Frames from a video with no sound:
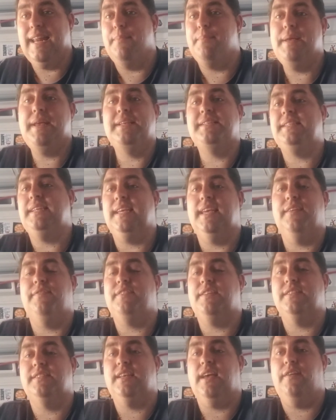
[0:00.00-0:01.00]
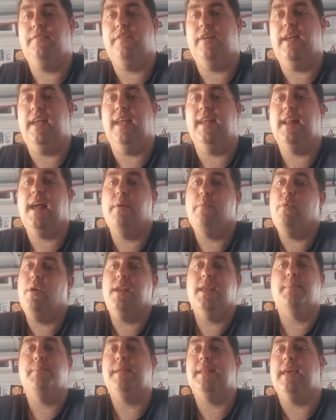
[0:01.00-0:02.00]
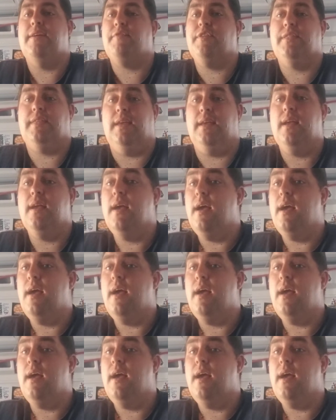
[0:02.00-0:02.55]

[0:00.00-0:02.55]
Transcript: amazing gift to sci-fi, and I want him in everything.